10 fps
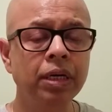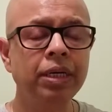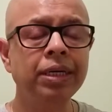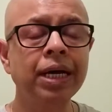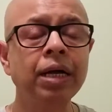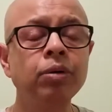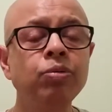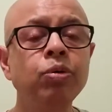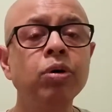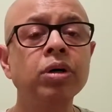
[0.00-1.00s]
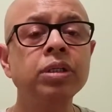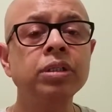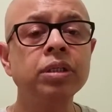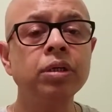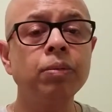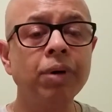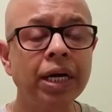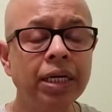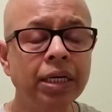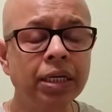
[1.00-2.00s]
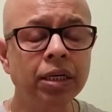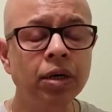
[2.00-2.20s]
Try to focus your mind